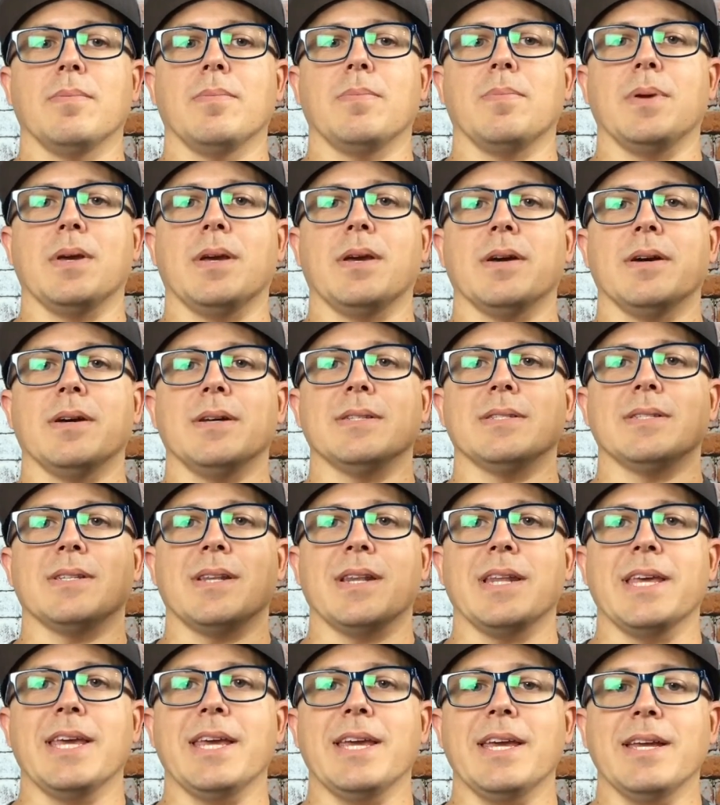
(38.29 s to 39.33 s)
because
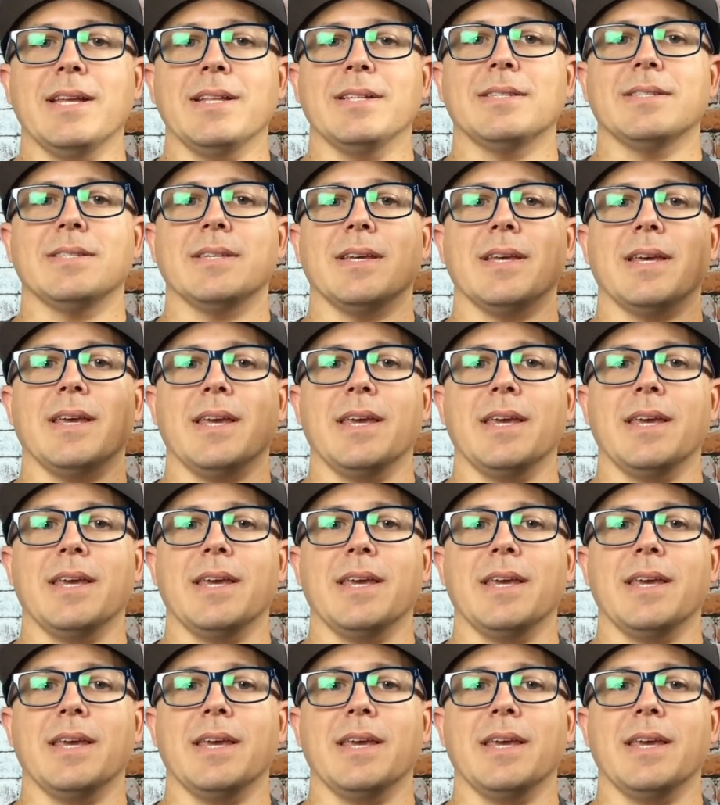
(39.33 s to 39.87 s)
leads